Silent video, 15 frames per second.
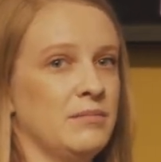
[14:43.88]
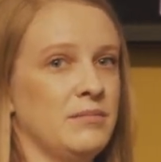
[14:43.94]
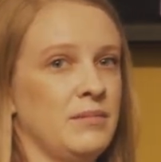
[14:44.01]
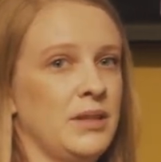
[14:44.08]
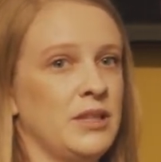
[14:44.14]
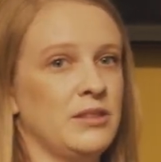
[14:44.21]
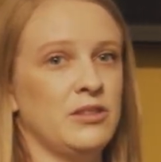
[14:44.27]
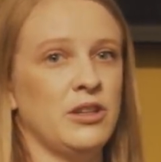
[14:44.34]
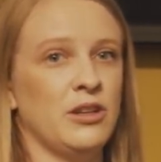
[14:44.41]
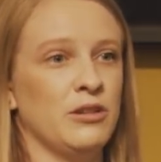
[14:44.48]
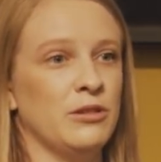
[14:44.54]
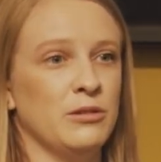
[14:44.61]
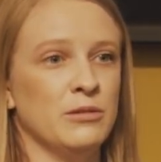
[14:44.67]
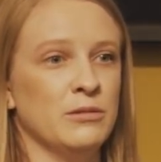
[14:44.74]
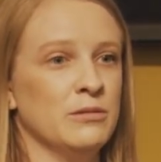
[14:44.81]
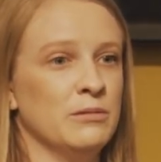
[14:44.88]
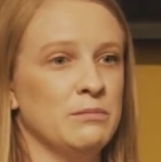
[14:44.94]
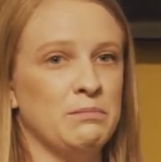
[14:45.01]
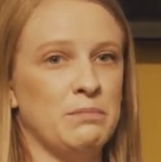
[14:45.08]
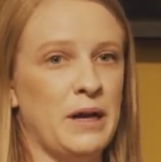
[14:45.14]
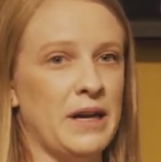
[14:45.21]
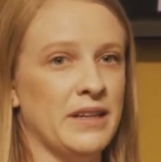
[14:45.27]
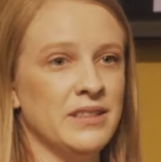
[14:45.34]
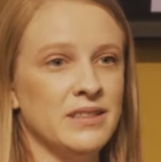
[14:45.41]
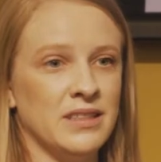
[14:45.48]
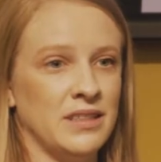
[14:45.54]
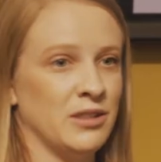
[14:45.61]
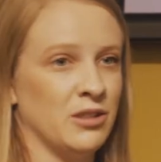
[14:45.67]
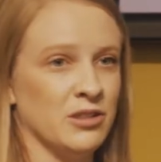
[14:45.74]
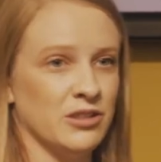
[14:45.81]
internal bias
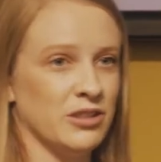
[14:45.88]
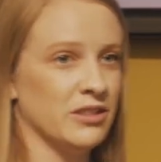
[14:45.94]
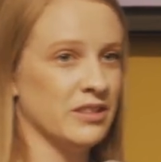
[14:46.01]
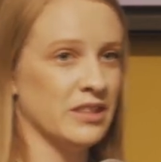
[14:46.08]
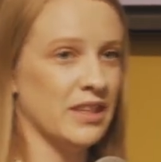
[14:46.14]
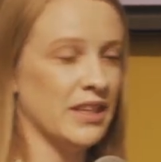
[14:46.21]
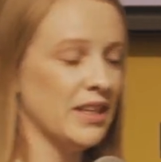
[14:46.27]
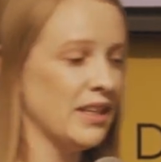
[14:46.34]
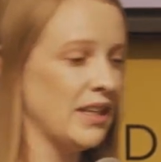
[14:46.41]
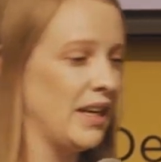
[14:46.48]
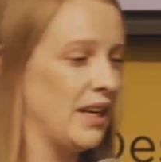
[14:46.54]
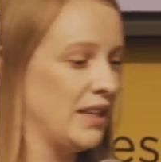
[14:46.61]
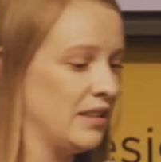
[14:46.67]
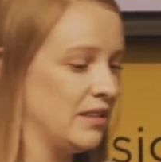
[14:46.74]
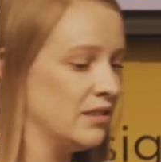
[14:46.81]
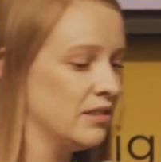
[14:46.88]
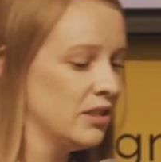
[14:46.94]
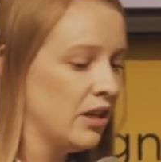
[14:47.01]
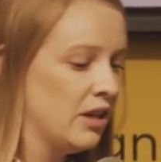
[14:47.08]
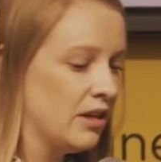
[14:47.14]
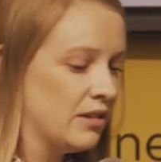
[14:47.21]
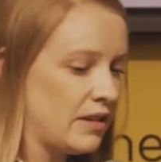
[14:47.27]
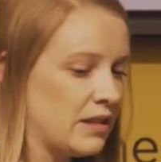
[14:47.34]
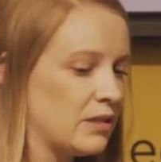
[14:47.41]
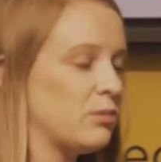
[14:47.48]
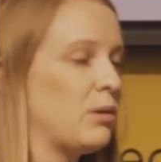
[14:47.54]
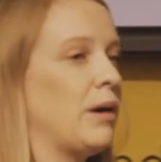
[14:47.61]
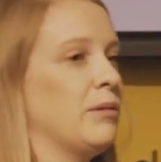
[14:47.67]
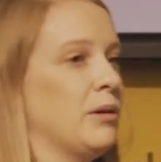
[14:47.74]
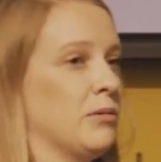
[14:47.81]
unconsciously, and that's
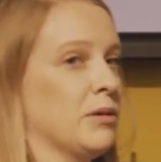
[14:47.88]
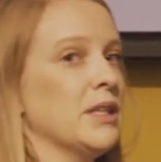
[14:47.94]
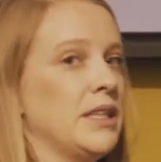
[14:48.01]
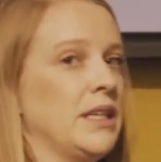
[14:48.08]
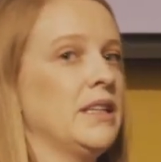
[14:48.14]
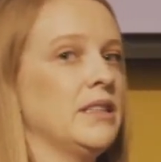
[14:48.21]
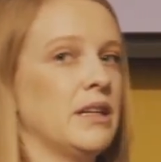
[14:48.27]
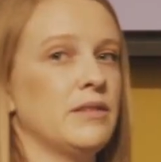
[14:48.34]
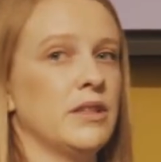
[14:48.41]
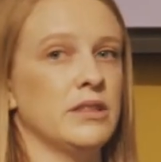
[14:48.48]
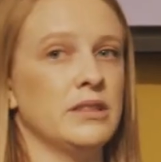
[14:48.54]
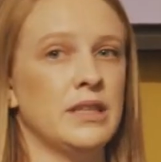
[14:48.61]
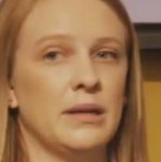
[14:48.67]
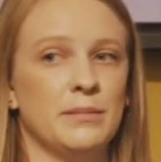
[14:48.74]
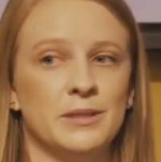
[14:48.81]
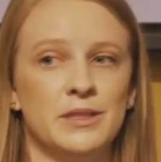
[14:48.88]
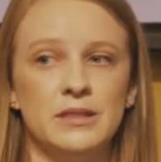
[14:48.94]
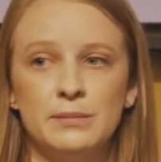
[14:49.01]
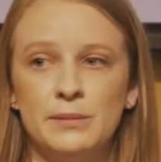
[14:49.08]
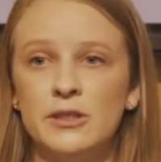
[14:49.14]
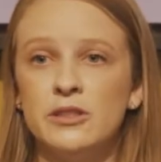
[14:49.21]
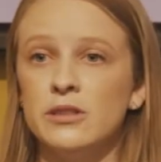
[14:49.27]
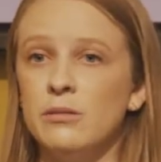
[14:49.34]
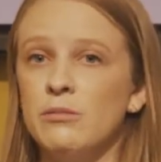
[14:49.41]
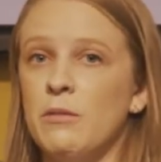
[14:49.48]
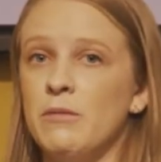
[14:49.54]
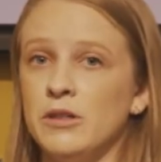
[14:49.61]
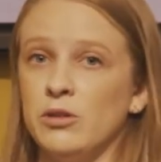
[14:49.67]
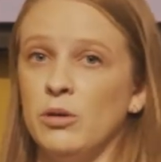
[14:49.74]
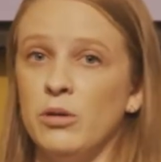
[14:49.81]
why we really need diverse teams. And especially when
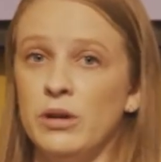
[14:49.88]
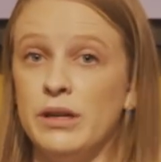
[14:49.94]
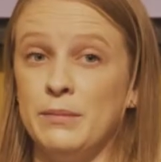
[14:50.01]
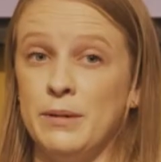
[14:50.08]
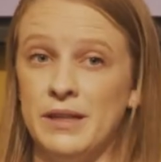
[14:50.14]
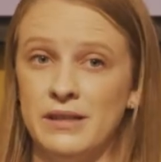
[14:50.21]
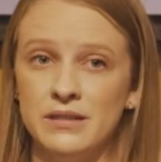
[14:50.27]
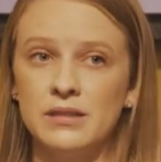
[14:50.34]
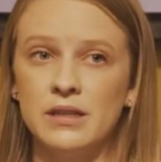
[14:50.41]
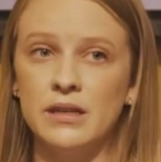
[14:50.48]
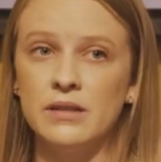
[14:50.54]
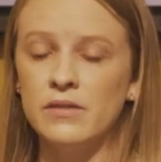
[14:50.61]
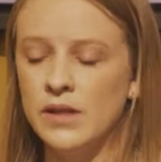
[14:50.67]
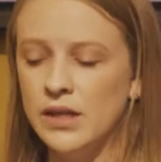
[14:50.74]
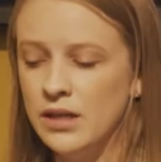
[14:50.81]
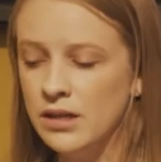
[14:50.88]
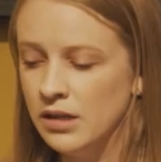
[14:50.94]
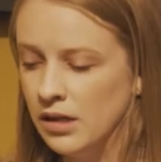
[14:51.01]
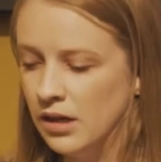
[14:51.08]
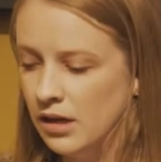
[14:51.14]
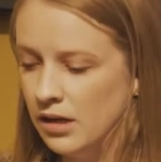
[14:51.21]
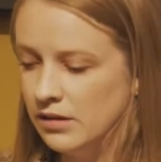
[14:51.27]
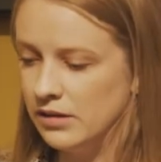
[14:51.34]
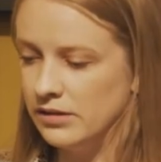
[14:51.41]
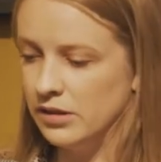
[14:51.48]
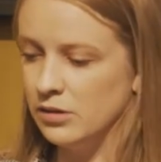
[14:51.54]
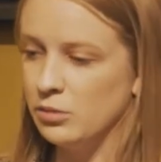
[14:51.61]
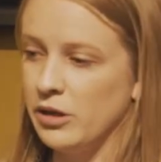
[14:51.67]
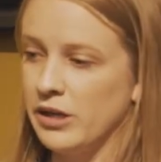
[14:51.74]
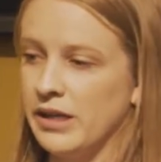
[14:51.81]
we're talking about this kind of thing, this
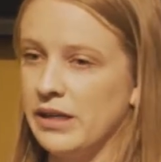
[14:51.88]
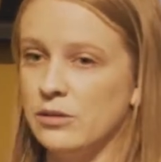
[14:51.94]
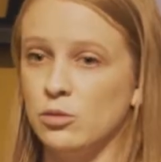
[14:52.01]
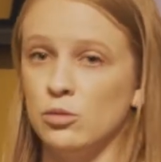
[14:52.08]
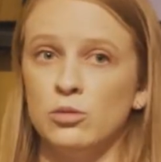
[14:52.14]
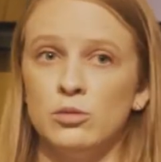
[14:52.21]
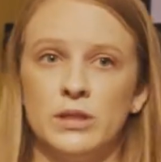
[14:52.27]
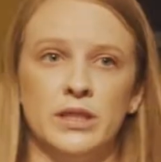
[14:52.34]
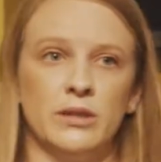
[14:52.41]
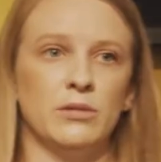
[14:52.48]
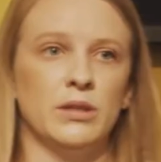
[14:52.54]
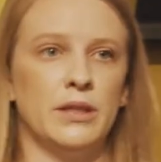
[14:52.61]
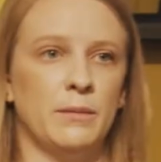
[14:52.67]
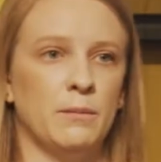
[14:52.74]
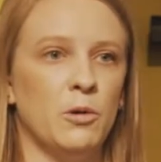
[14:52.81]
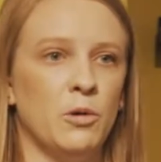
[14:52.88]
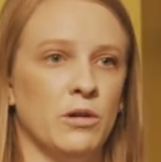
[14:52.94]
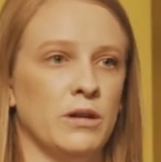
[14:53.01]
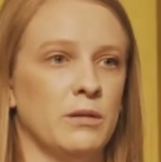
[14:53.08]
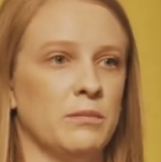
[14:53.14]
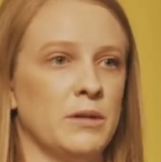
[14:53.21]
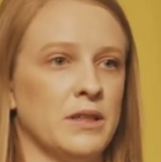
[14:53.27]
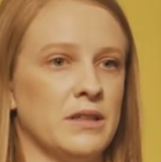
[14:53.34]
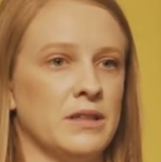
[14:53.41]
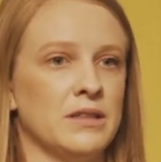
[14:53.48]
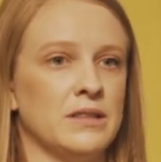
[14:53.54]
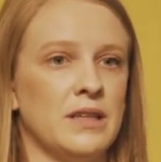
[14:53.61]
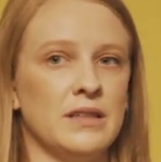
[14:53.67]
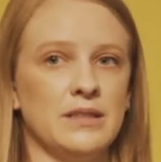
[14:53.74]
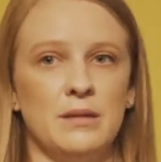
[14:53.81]
is where it gets really, really important, because
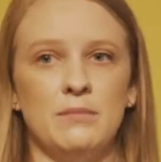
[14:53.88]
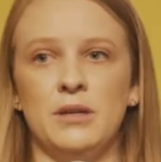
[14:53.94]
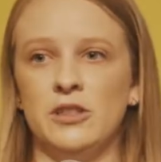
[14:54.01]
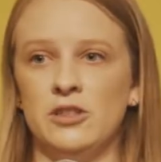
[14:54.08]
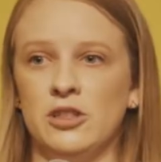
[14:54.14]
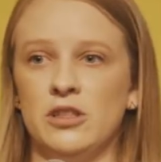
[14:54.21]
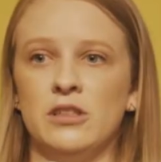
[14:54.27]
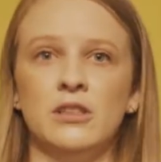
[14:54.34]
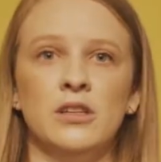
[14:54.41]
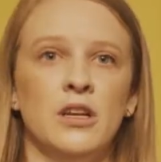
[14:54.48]
as I mentioned,